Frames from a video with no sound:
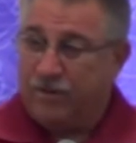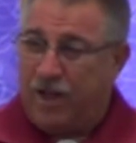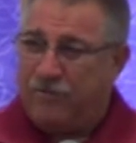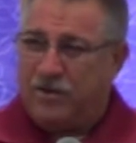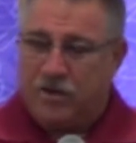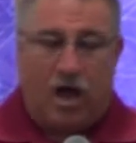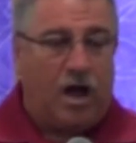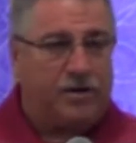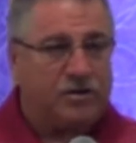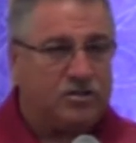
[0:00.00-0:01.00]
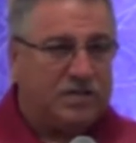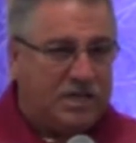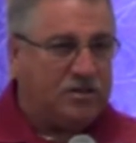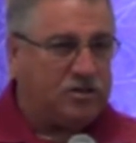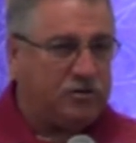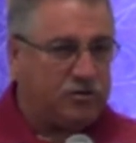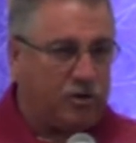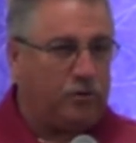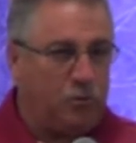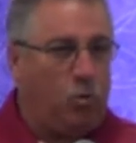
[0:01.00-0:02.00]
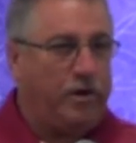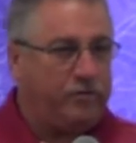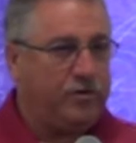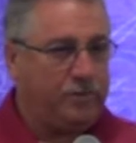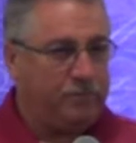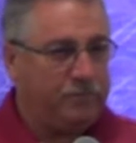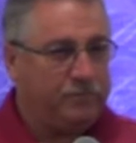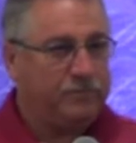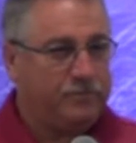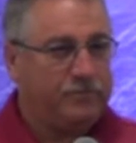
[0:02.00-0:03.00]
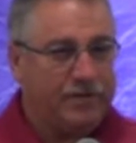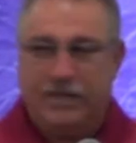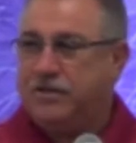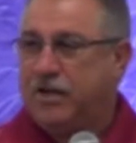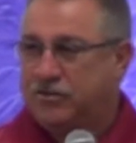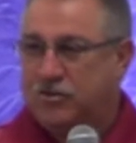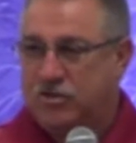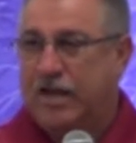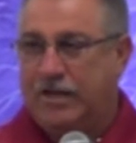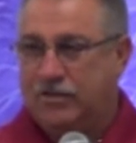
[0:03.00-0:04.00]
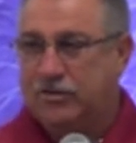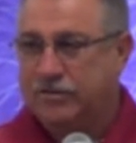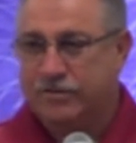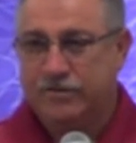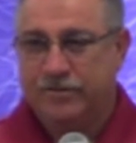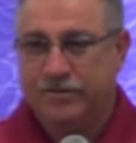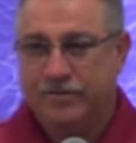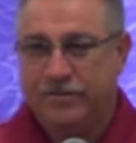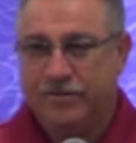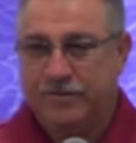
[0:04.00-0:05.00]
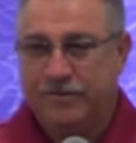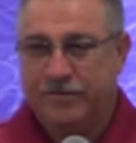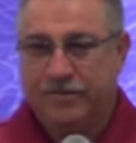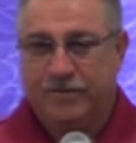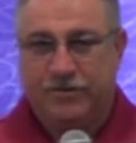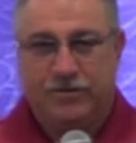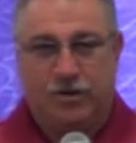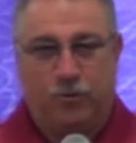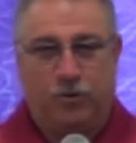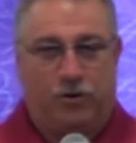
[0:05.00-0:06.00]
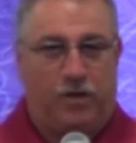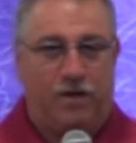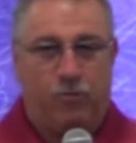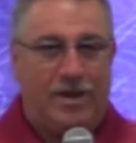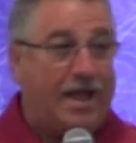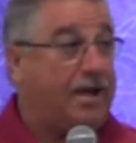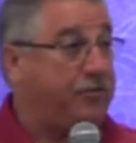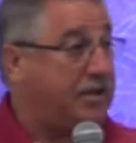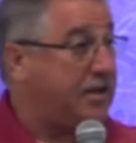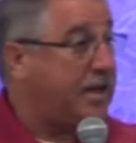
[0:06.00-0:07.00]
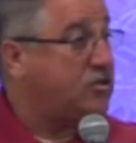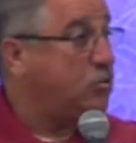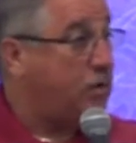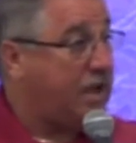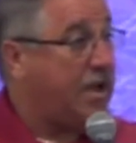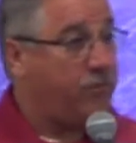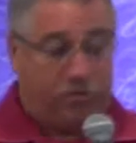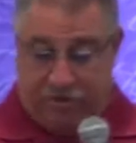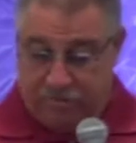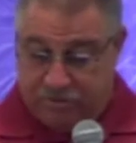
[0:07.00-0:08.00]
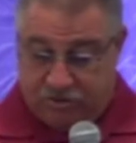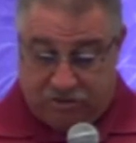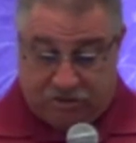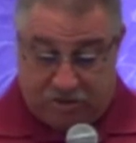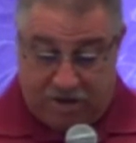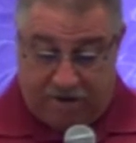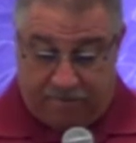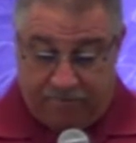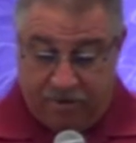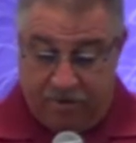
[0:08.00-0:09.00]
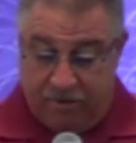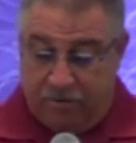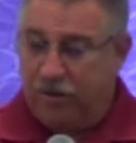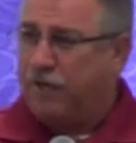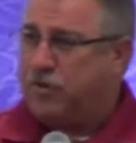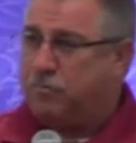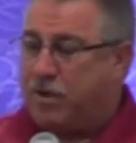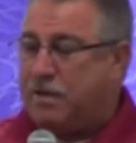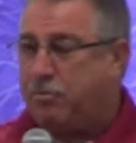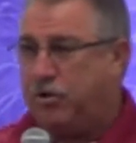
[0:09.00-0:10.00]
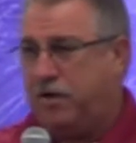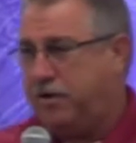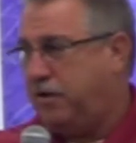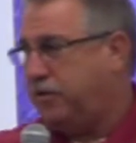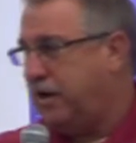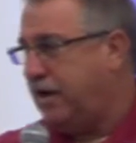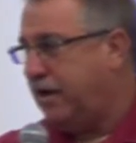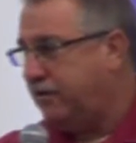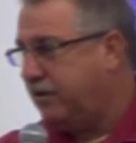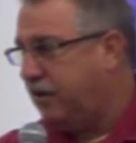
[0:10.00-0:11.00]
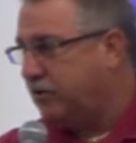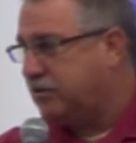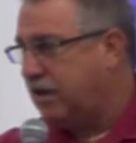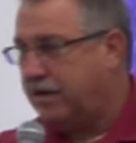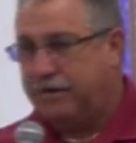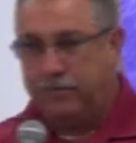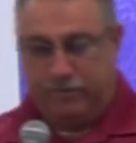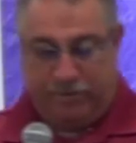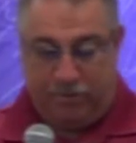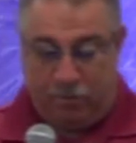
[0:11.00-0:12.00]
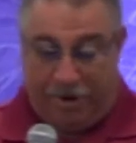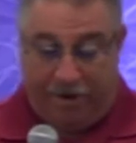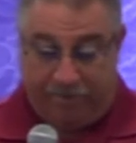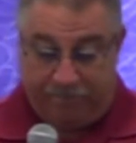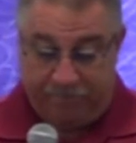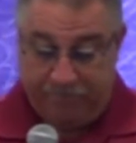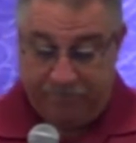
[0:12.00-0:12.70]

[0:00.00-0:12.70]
Loving God is easy. There's only one of Him. And He doesn't change. So the love we have, the connection we have with Him is just there. Loving people, on the other hand, it's kind of, wow.